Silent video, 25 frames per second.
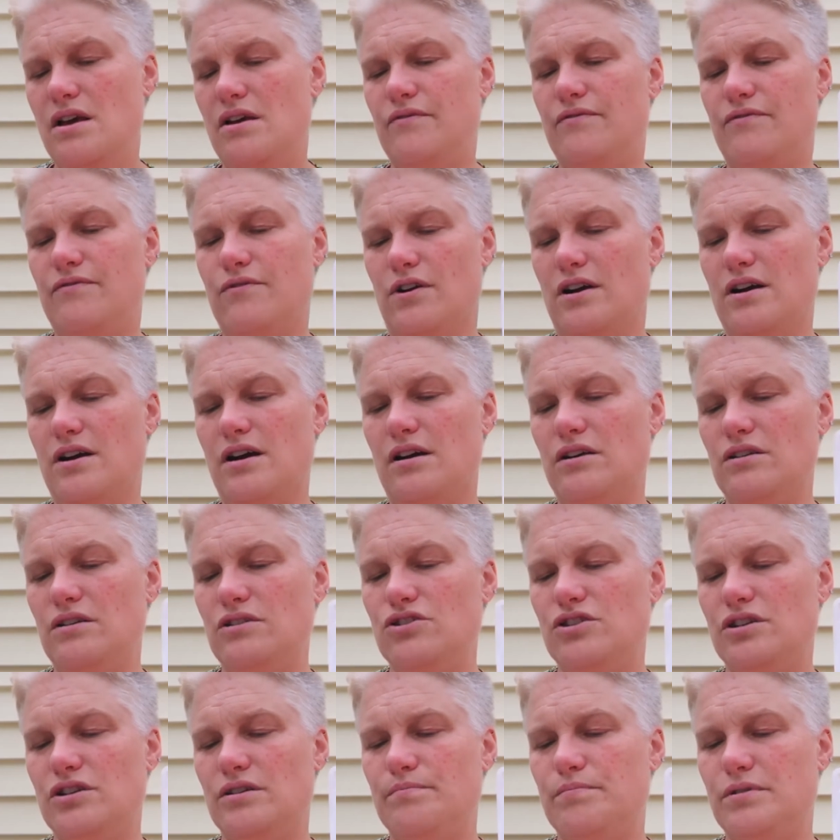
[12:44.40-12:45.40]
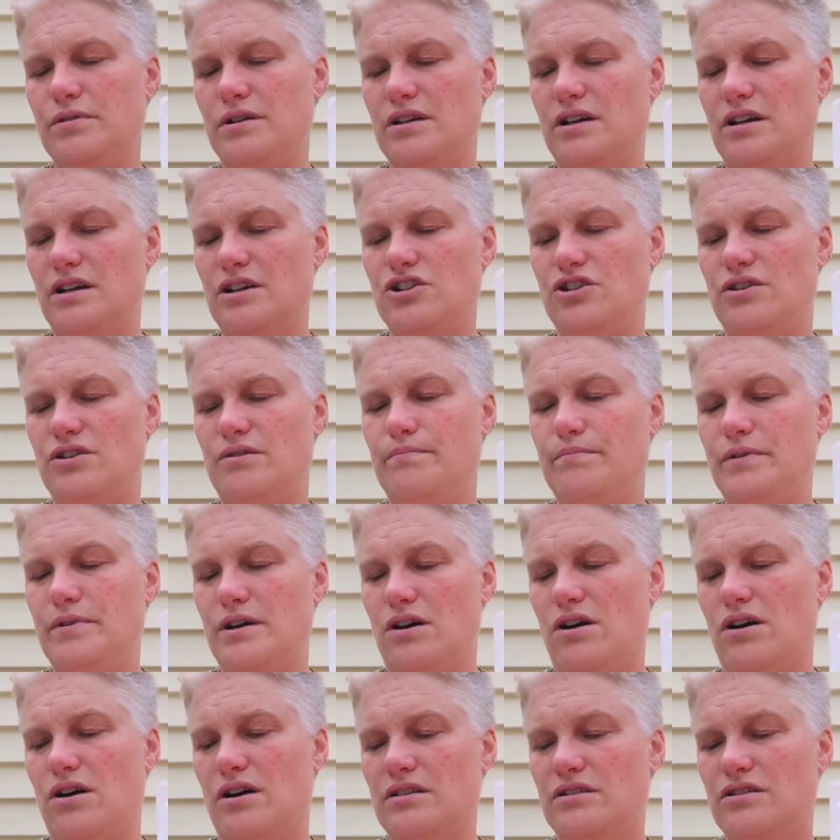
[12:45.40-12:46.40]
for collagen production,
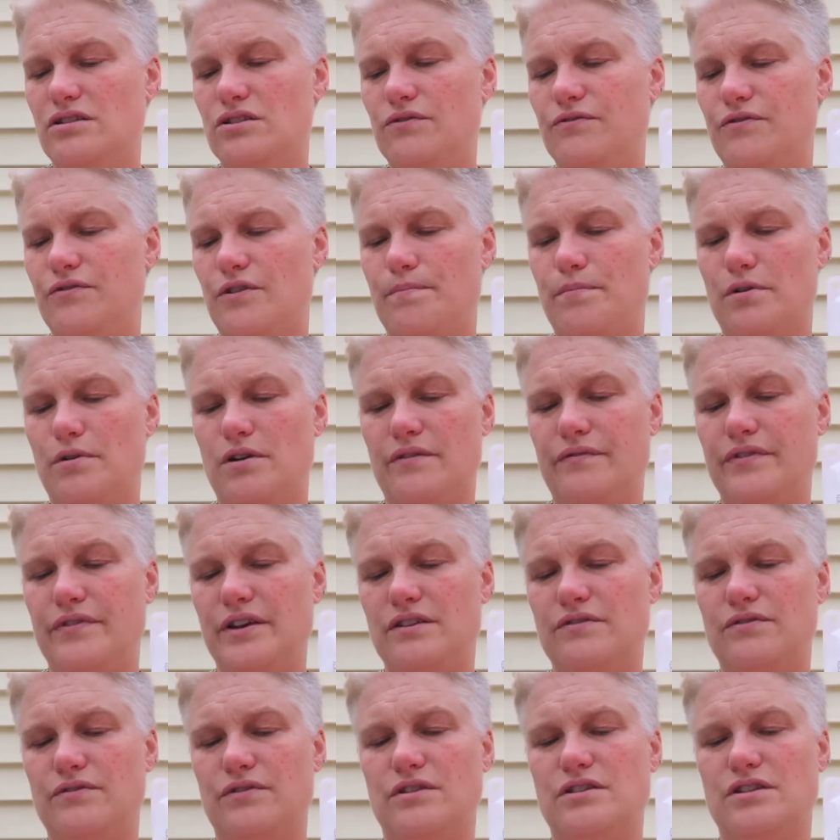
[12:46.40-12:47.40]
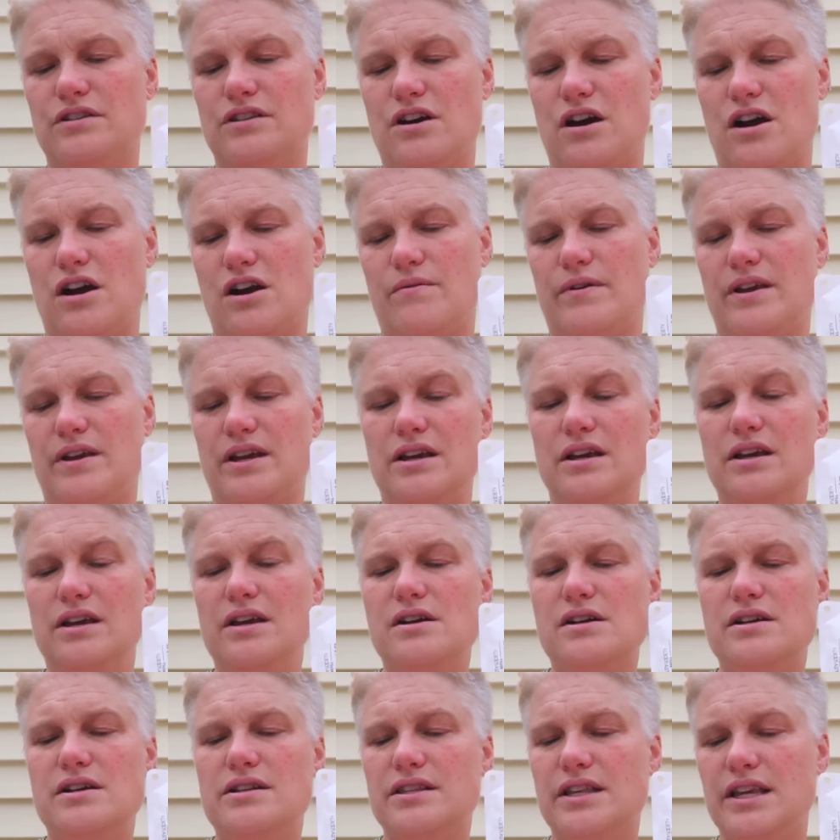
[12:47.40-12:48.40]
but also perfect for scarring,
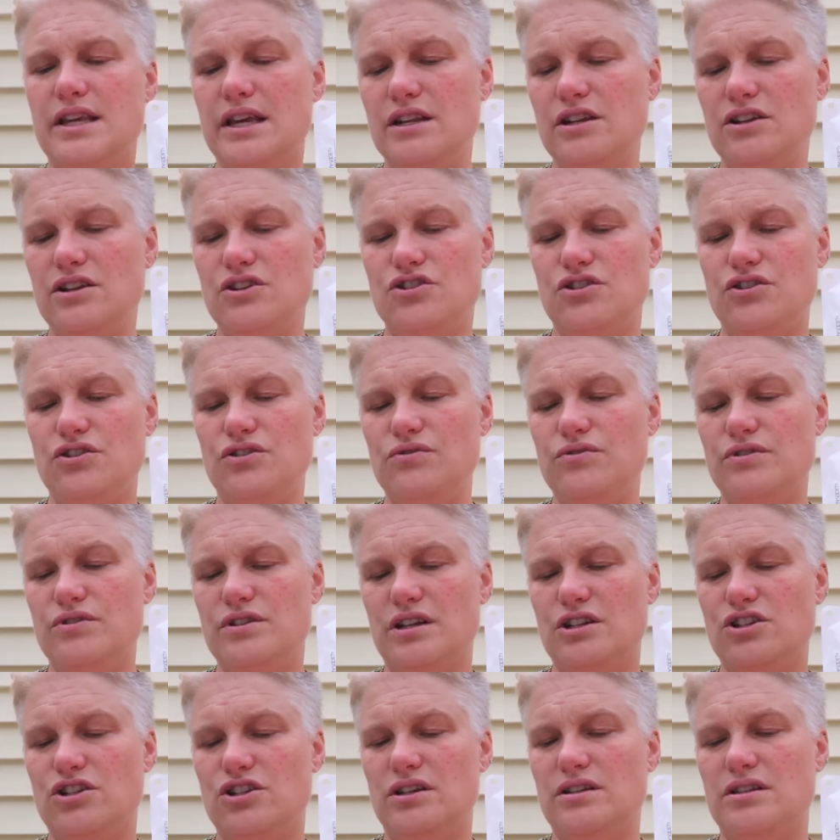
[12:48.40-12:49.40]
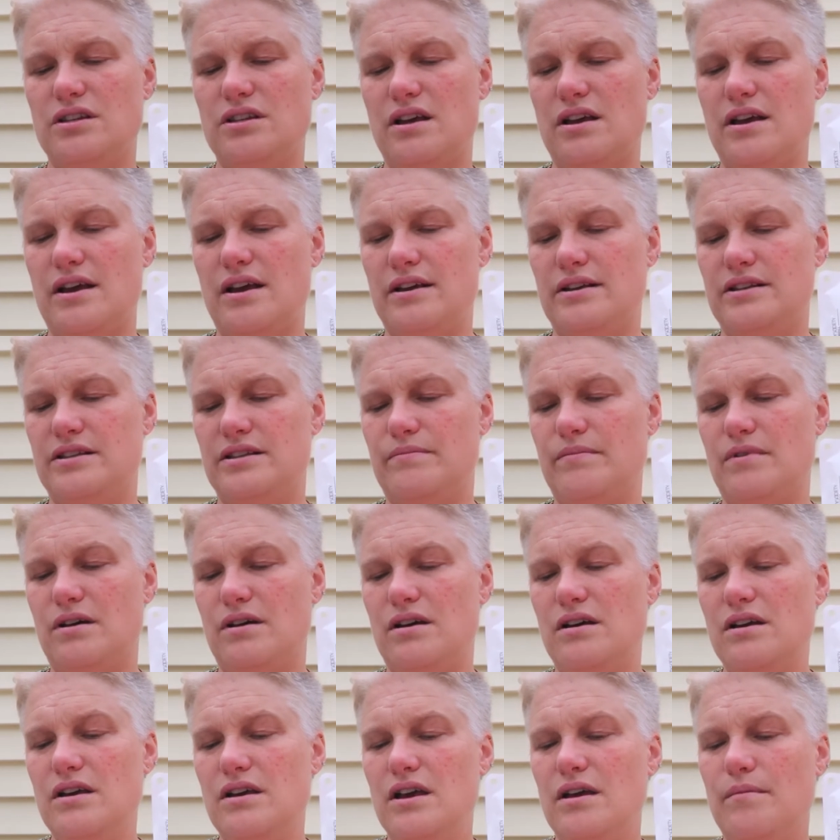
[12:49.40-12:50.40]
skin issues such as
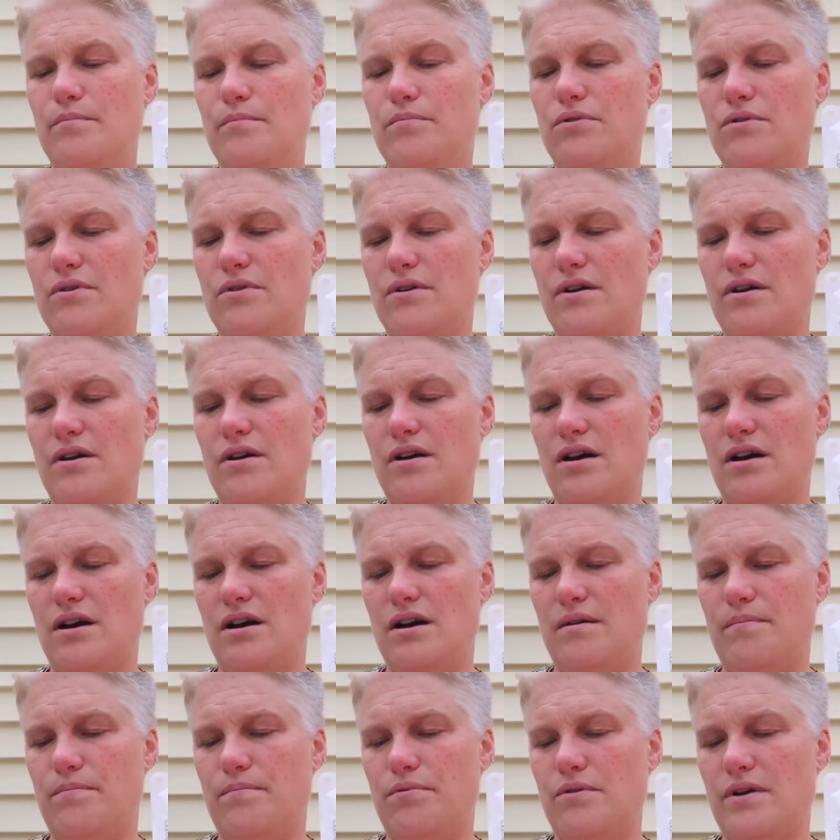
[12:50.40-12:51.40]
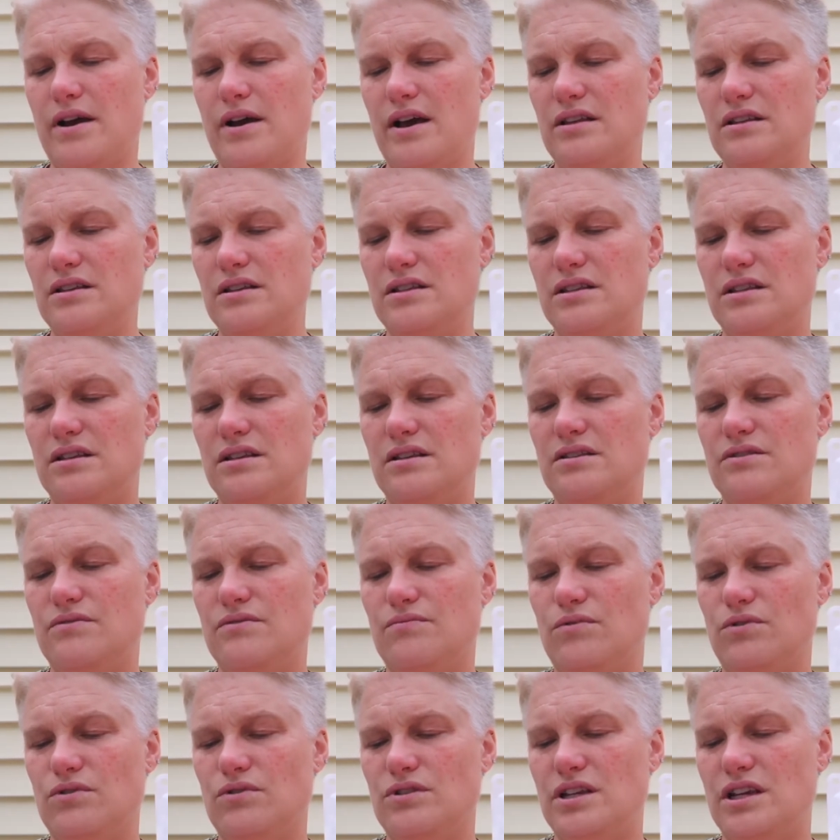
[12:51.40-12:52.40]
eczema, paralysis,
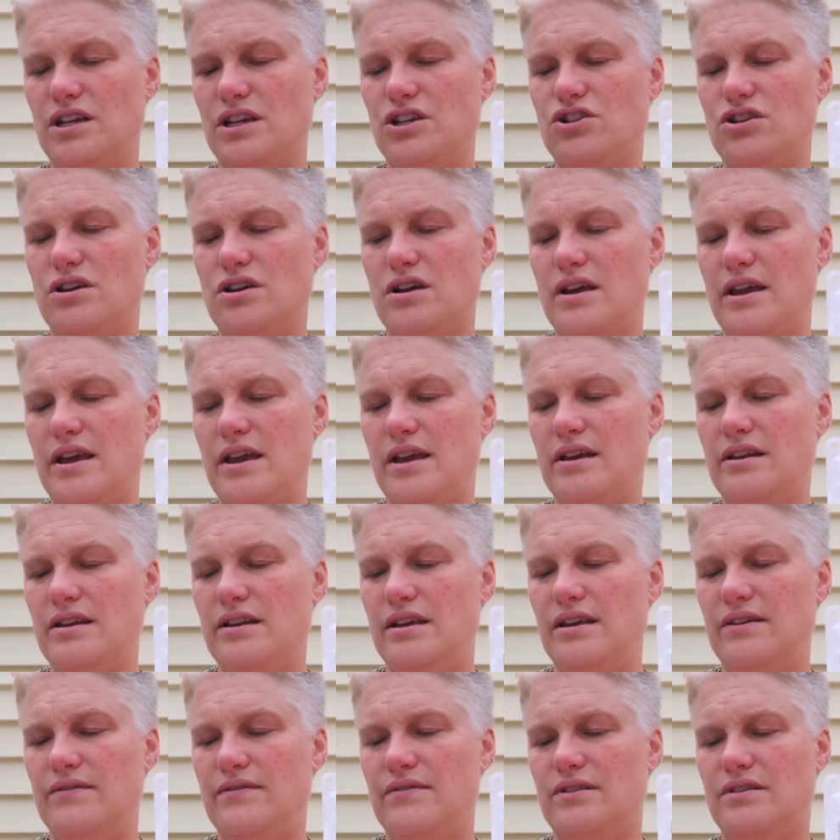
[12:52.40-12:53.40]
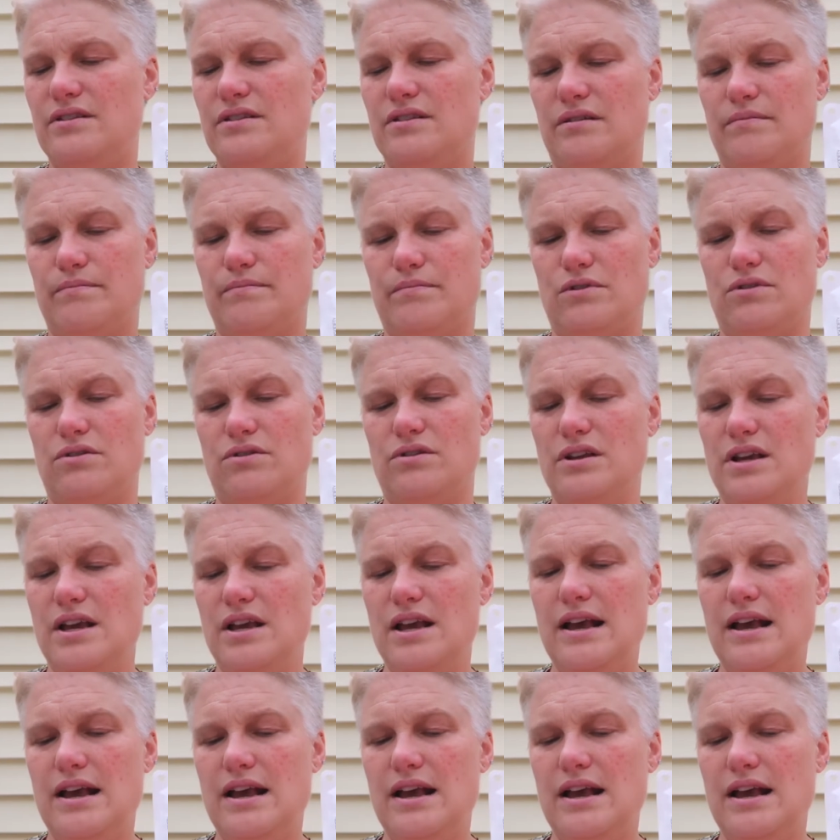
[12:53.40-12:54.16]
rosacea, and even sunburn.